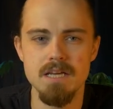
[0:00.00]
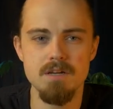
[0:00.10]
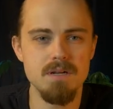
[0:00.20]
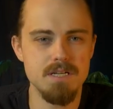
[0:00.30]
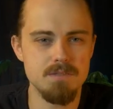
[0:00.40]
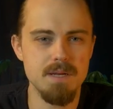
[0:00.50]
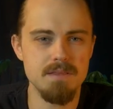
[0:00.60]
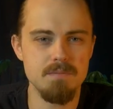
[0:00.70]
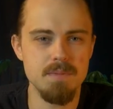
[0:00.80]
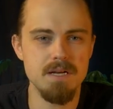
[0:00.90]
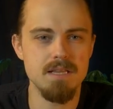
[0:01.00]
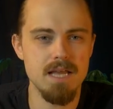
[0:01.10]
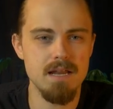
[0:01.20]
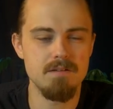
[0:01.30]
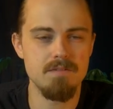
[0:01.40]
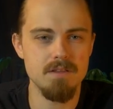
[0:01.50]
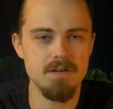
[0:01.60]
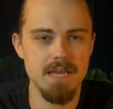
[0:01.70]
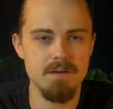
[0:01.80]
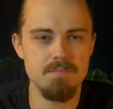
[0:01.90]
you can expect them in a lot of other
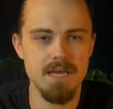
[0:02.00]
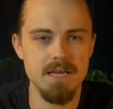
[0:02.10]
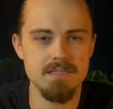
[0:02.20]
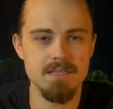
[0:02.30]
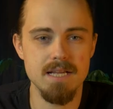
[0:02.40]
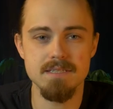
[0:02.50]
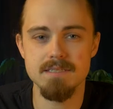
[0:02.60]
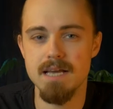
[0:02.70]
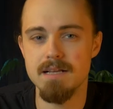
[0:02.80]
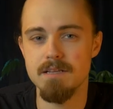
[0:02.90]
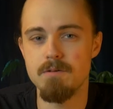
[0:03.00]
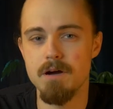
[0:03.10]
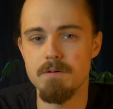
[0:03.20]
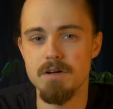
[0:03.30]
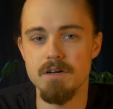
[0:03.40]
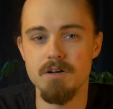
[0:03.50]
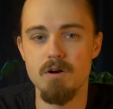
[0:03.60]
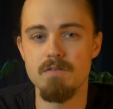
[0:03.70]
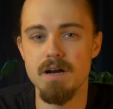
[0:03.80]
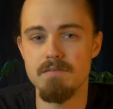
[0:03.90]
campaigns, and that's exactly why we're going to go
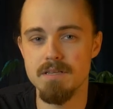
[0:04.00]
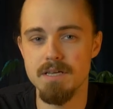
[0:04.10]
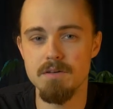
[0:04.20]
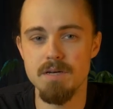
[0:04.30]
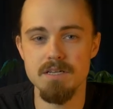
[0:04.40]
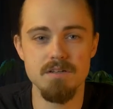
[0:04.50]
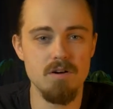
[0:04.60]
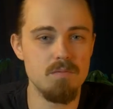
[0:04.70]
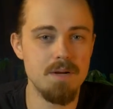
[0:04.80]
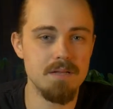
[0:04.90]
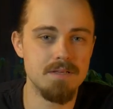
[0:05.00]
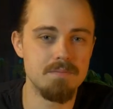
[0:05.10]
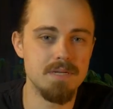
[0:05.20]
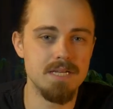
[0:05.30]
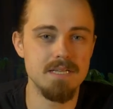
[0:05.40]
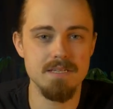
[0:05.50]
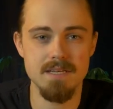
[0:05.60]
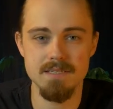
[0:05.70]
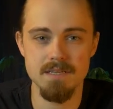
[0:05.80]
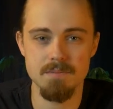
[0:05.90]
over everything you need to know about them in
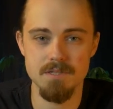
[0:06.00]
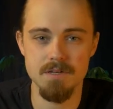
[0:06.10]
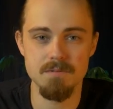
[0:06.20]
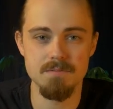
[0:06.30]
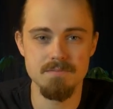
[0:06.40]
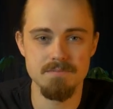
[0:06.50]
today's episode.